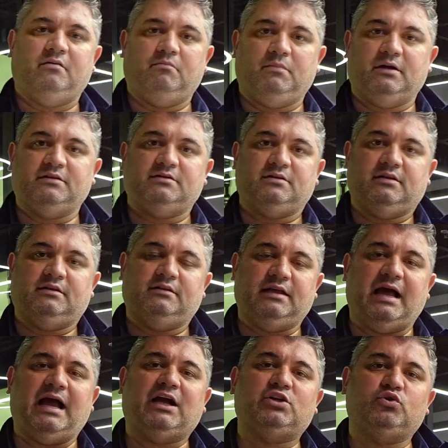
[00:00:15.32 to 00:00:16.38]
But
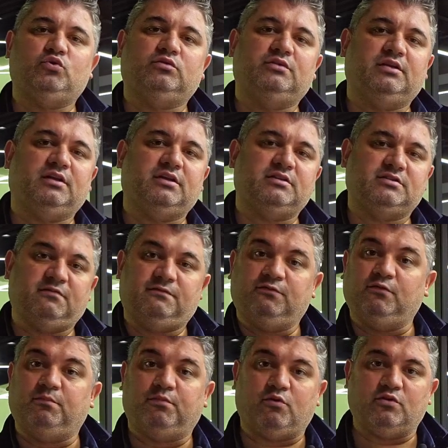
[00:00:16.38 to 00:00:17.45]
the actual thing is the
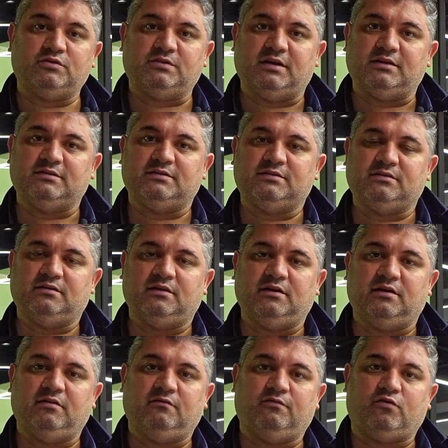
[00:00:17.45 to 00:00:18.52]
full process
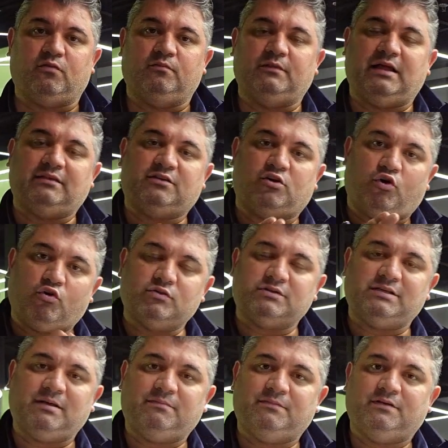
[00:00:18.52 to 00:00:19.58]
from that
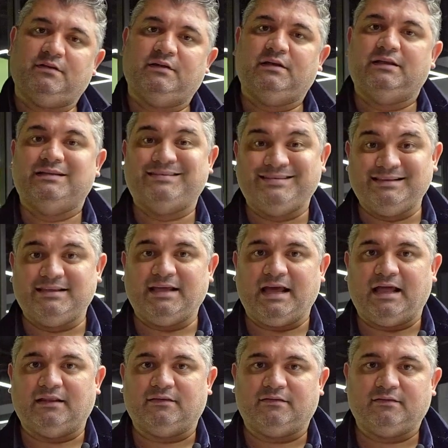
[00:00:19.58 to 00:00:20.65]
concept till the
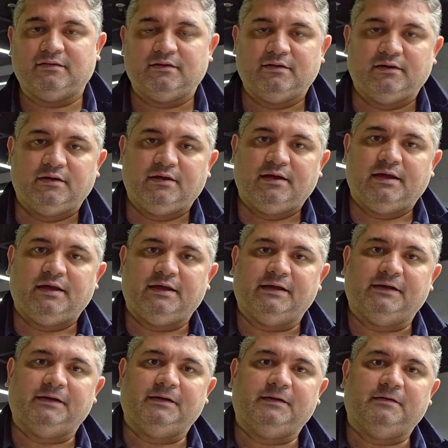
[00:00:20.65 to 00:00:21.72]
end.
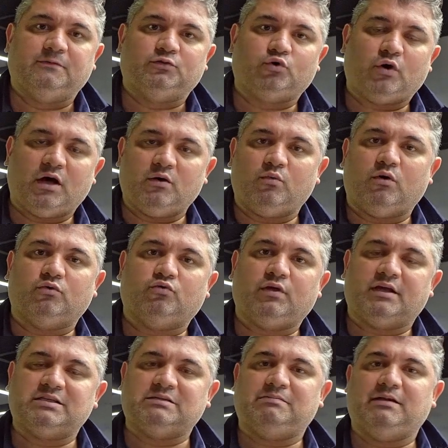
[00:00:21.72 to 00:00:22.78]
So I want to
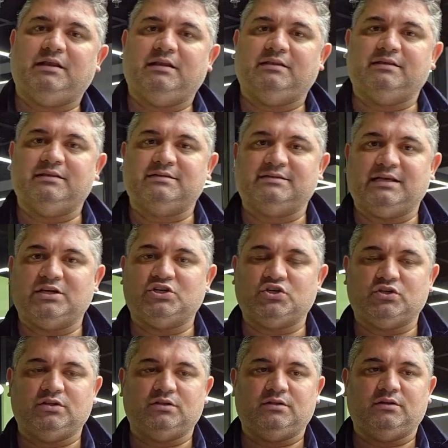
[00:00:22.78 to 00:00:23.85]
explain in this
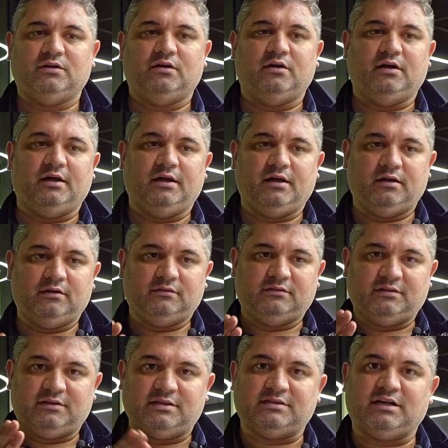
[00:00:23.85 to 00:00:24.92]
session
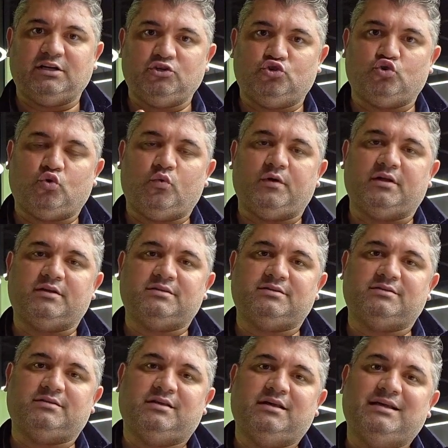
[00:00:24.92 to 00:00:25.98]
the design
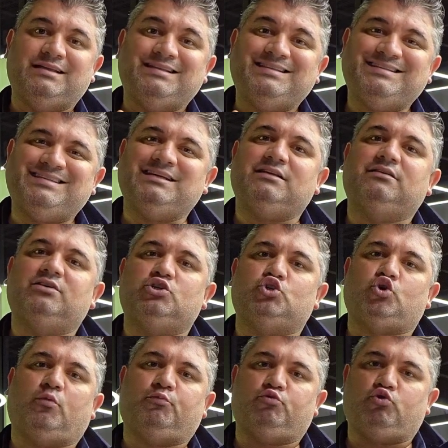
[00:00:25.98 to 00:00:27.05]
drawings till the
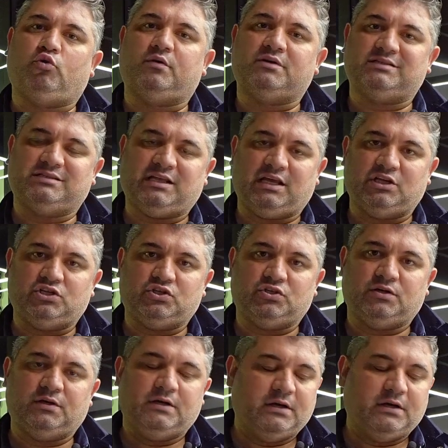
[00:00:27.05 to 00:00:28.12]
shop drawing
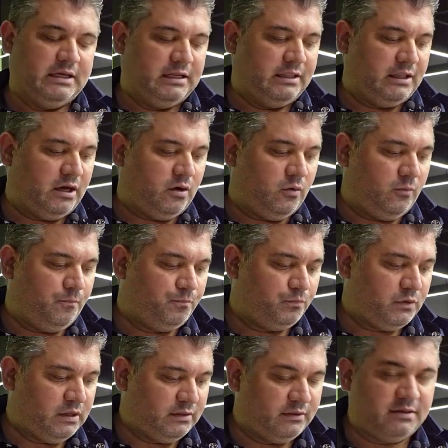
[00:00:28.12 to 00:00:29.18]
stage. Now,
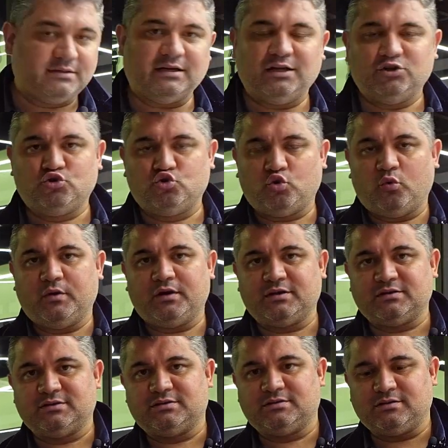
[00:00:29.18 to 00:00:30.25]
design
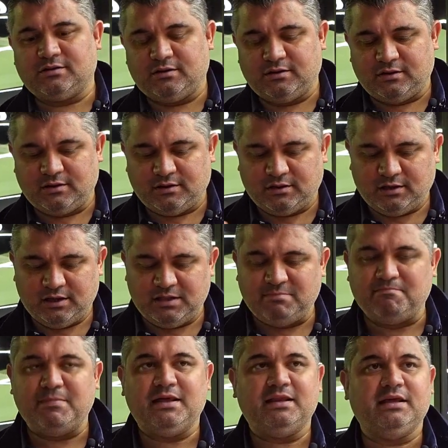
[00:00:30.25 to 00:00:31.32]
drawings
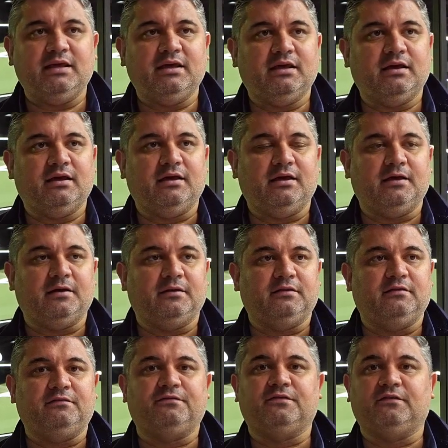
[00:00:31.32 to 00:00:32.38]
in many
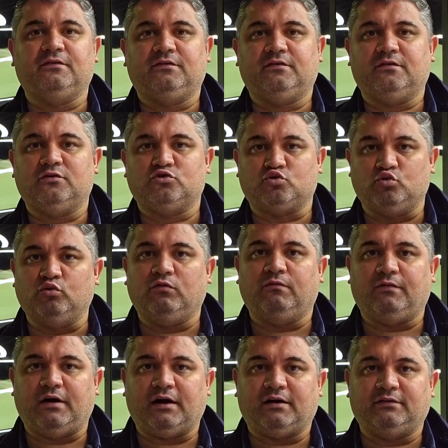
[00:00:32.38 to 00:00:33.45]
different school
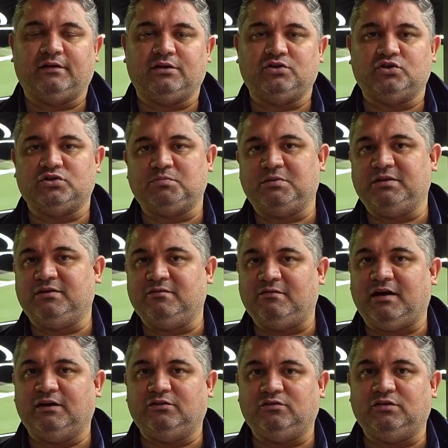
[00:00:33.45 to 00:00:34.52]
of architecture has been
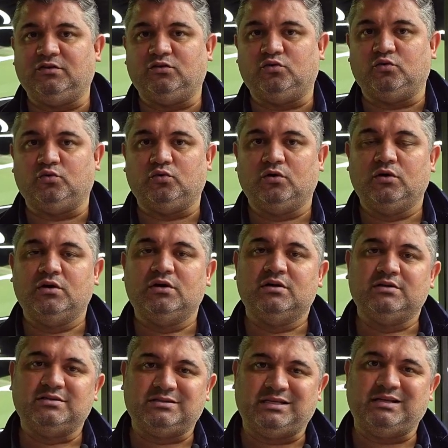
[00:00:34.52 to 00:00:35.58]
divided into
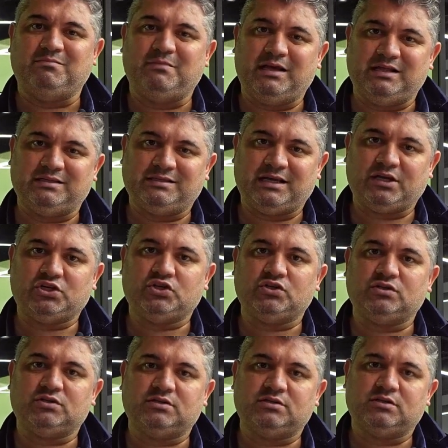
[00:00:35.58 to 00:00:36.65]
three main
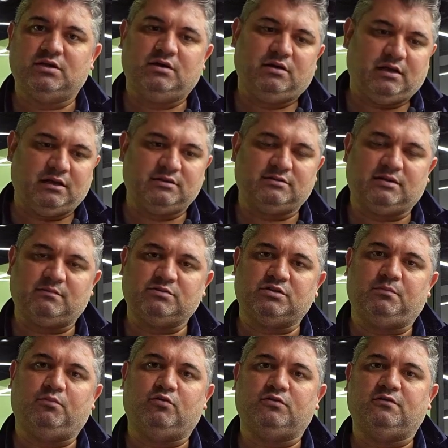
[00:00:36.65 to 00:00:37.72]
sections and some
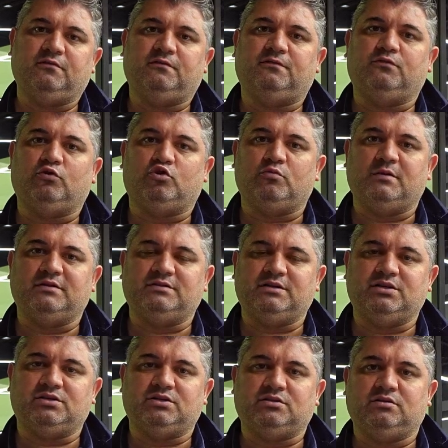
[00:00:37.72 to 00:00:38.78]
supportive
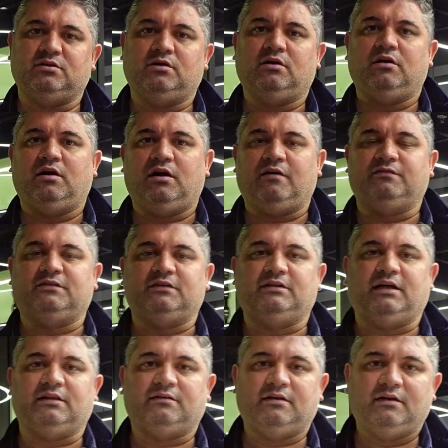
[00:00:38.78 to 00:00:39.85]
documentation after
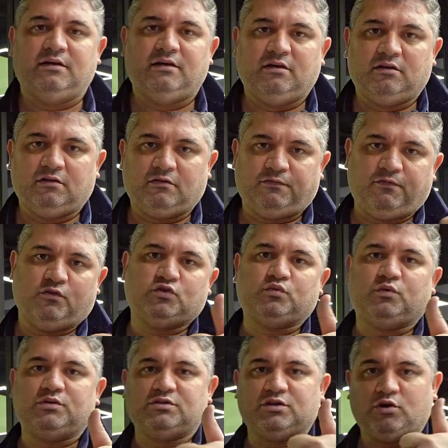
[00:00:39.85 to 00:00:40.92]
that. The first
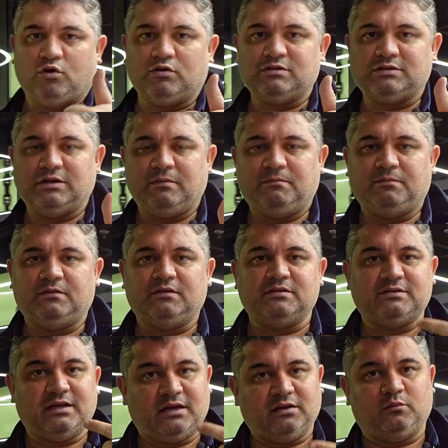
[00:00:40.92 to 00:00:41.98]
one is the concept, the
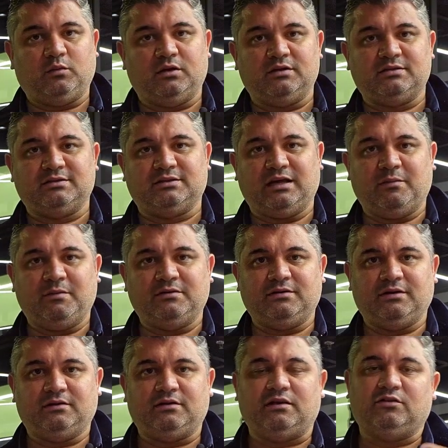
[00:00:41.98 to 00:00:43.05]
second one is
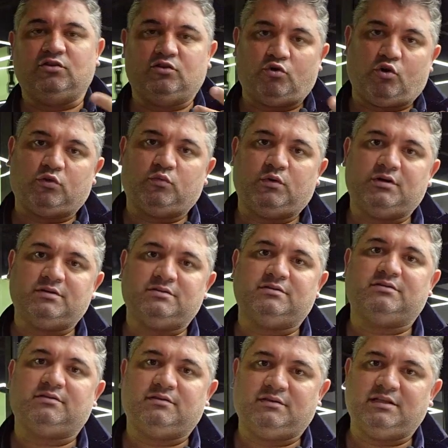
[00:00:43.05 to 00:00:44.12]
schematic, and the third one is
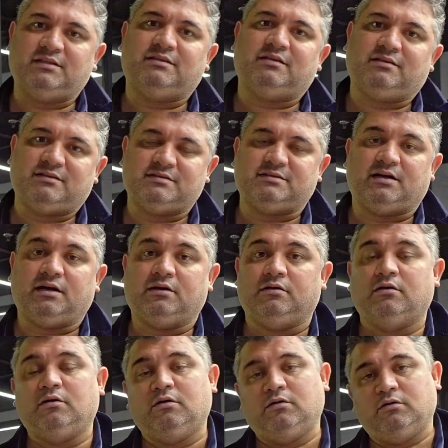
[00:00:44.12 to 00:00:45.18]
detailed design,
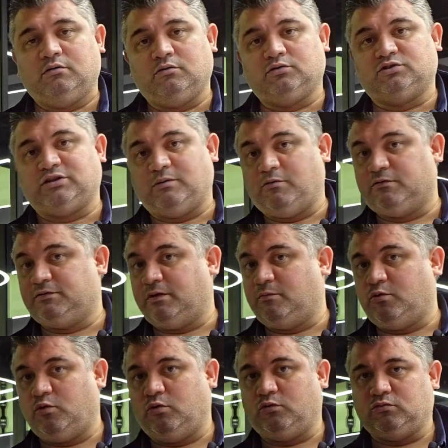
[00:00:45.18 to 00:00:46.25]
or some of them
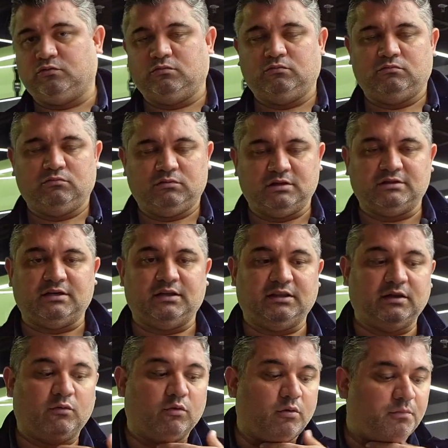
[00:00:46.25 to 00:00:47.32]
called design
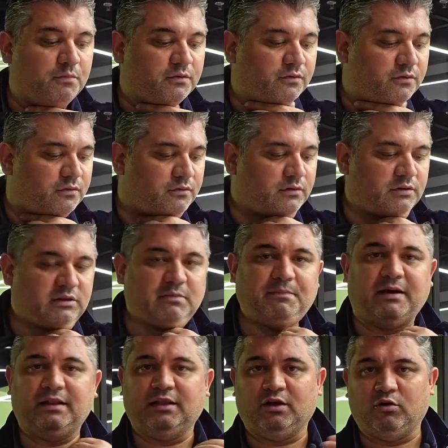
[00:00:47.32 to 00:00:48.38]
development,
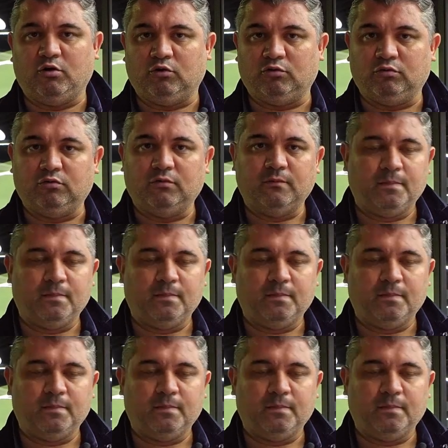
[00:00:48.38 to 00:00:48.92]
depending on